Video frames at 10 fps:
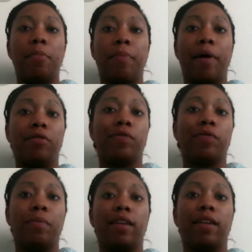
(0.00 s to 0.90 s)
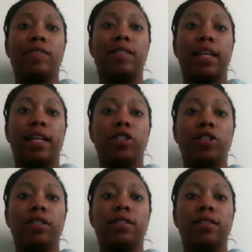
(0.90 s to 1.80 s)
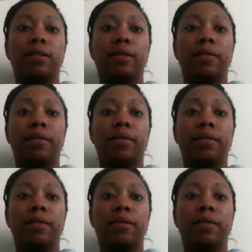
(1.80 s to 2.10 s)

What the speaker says: bountiful manifestations.